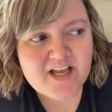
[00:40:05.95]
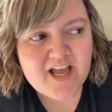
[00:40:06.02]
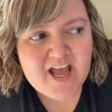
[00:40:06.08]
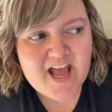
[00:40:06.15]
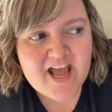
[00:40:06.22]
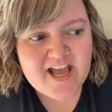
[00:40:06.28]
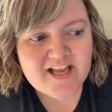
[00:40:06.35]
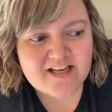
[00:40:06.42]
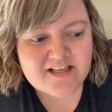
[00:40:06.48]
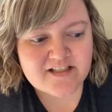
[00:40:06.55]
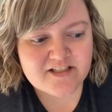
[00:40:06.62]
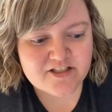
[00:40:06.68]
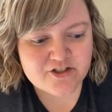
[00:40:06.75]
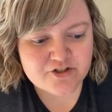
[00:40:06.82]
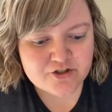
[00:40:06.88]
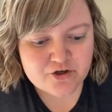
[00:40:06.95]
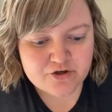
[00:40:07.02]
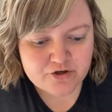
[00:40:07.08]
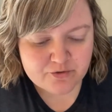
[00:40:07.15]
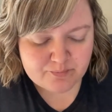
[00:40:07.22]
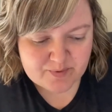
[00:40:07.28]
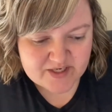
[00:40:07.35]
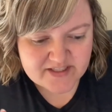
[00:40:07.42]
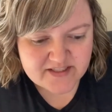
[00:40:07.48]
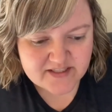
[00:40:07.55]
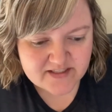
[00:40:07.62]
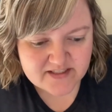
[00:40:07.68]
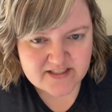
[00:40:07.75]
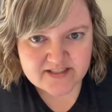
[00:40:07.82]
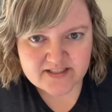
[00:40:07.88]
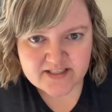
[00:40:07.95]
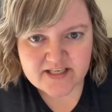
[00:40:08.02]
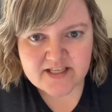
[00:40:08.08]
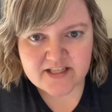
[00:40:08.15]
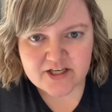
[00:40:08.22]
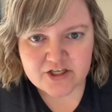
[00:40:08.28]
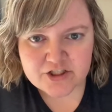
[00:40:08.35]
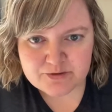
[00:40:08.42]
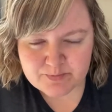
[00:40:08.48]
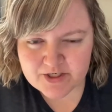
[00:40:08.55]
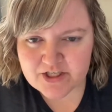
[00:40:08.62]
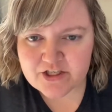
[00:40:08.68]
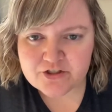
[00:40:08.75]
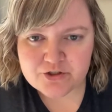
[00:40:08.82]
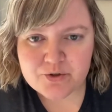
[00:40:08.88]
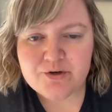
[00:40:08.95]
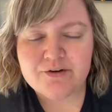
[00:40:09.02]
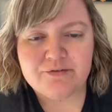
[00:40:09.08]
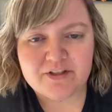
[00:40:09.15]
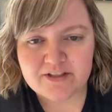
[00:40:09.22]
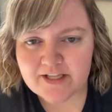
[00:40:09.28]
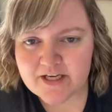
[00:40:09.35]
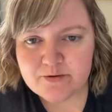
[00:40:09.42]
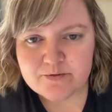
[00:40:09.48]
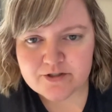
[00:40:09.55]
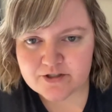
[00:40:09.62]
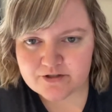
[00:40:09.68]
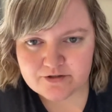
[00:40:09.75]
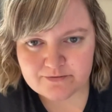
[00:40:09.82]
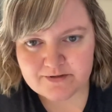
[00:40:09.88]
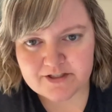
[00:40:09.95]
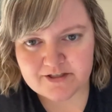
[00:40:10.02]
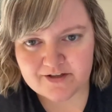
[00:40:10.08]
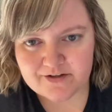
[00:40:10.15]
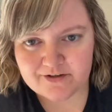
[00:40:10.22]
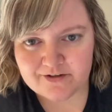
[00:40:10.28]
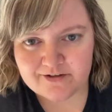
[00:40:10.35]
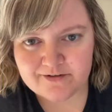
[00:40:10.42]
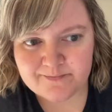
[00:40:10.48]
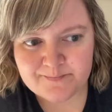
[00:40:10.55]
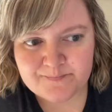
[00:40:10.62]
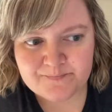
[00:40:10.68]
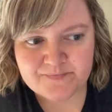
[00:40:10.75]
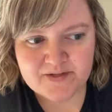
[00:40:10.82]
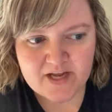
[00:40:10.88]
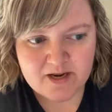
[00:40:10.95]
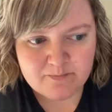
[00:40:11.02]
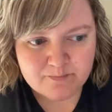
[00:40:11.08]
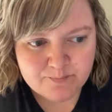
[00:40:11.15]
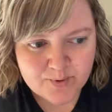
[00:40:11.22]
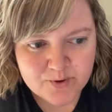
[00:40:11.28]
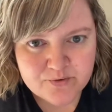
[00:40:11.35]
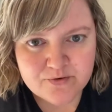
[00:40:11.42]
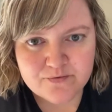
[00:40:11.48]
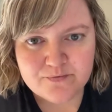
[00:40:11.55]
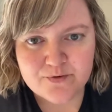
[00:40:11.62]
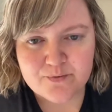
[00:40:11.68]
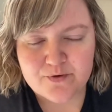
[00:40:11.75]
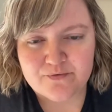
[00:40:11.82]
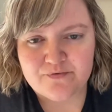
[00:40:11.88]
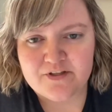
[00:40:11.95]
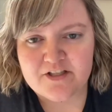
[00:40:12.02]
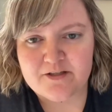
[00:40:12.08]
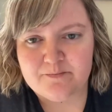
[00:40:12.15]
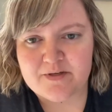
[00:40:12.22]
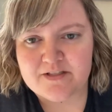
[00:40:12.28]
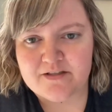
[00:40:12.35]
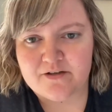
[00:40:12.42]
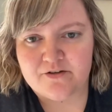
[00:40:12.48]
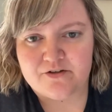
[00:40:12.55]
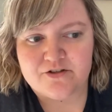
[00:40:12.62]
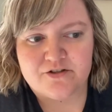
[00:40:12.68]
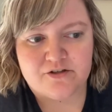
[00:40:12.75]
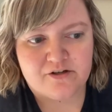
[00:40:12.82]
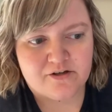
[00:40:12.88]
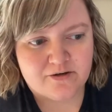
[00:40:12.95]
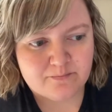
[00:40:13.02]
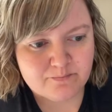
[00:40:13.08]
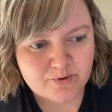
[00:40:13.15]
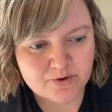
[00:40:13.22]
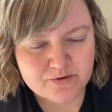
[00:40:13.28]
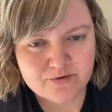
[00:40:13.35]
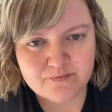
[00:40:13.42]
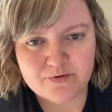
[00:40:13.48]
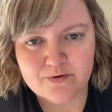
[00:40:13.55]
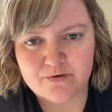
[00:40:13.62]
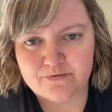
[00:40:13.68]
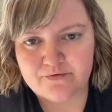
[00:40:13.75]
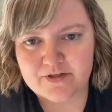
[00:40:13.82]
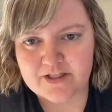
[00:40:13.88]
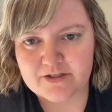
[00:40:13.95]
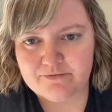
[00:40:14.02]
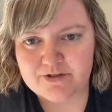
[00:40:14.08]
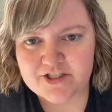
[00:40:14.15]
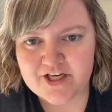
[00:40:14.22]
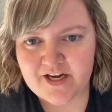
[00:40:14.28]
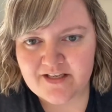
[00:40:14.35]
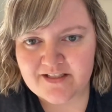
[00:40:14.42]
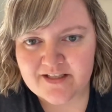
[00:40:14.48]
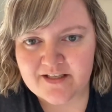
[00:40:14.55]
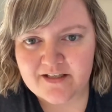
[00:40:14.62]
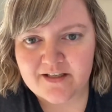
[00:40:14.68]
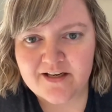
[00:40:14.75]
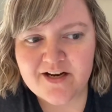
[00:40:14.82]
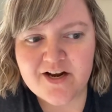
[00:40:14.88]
And so you're basically sitting there speaking two different languages to each other. And both of you are feeling misunderstood, and both of you are feeling rejected.